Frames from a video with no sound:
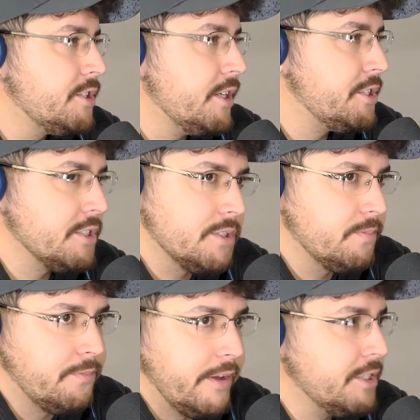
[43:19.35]
It's just
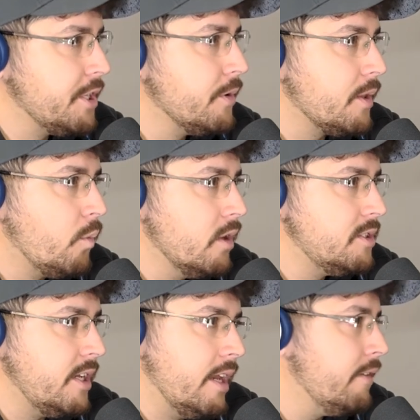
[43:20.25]
finishing with the 1
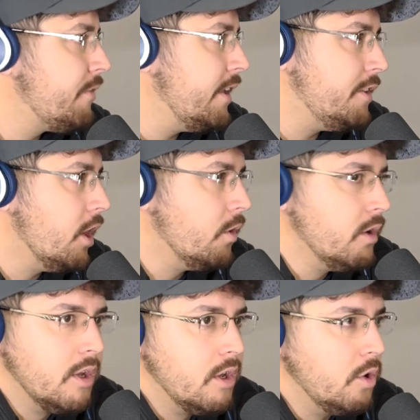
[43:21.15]
seed. And if they don't,
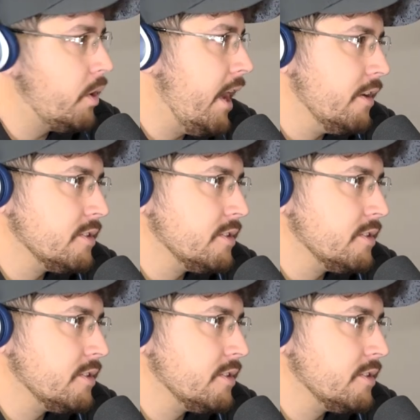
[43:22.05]
who cares?